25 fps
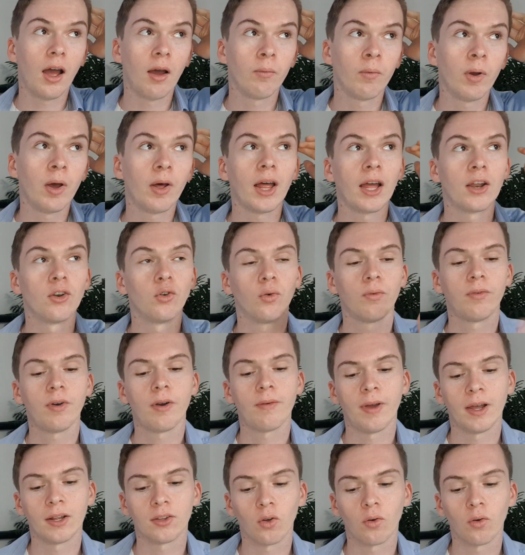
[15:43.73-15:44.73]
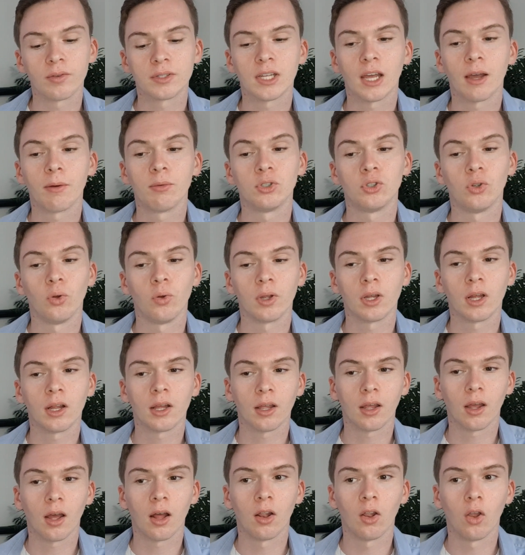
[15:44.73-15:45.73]
well, I know for a fact, obviously I was doing
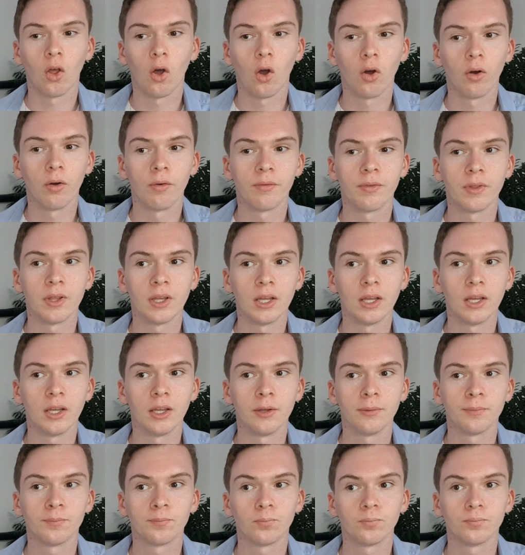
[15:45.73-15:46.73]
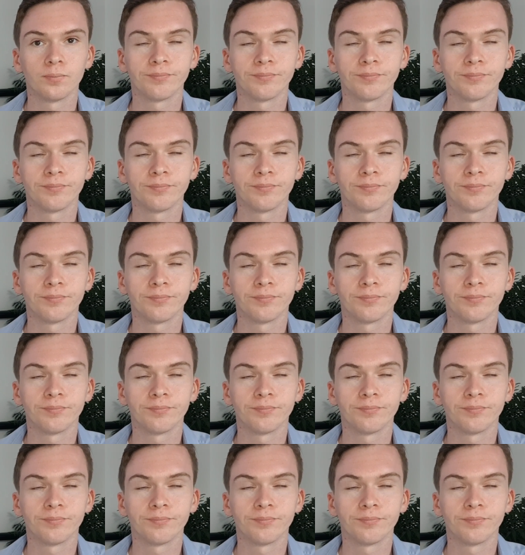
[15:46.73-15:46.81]
like a lot of the